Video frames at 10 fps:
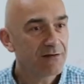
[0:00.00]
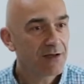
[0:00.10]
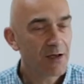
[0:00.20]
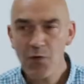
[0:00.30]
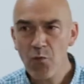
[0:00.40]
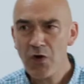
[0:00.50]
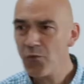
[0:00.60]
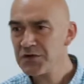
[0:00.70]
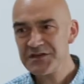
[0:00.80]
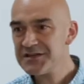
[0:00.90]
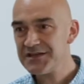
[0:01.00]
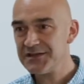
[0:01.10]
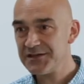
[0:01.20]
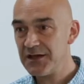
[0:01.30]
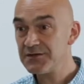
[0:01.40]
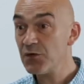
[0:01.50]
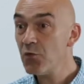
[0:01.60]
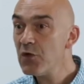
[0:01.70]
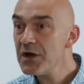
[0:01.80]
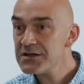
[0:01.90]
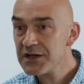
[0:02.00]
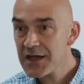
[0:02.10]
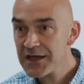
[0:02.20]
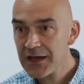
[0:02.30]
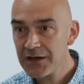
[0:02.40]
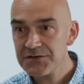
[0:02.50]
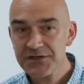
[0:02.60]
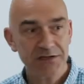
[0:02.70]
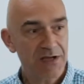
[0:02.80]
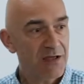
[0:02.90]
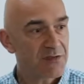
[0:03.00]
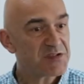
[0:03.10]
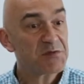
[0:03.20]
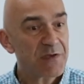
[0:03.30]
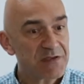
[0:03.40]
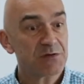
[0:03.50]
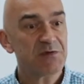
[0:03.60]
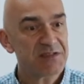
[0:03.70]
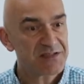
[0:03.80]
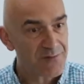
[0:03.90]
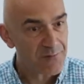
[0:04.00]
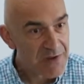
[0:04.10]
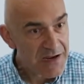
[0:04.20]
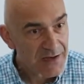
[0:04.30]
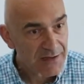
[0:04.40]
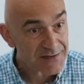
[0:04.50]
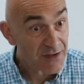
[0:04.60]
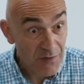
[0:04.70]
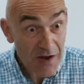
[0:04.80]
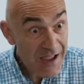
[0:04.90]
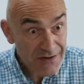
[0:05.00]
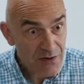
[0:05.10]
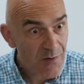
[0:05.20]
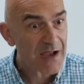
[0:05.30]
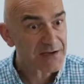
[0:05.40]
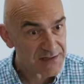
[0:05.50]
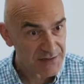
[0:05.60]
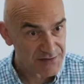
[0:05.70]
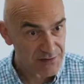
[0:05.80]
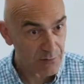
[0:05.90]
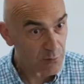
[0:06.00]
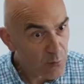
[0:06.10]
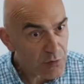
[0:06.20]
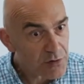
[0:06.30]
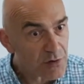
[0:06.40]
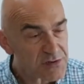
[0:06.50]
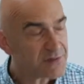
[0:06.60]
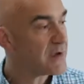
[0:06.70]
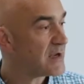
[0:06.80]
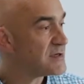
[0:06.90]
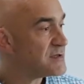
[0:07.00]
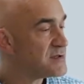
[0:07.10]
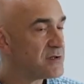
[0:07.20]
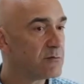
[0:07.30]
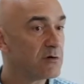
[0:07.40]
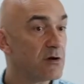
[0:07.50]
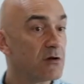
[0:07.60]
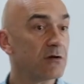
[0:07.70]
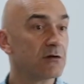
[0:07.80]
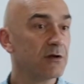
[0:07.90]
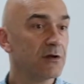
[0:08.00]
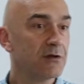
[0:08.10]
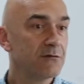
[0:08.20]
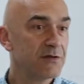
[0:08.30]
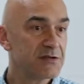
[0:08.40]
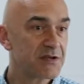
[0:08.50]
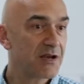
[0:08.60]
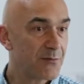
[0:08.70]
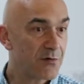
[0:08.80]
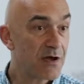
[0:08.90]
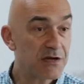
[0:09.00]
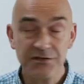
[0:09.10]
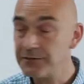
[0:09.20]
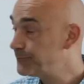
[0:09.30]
I mean, what is this? It was a word I encountered that speaks to a set of meanings that I had no access to and would not have had access to were it not for this collaboration.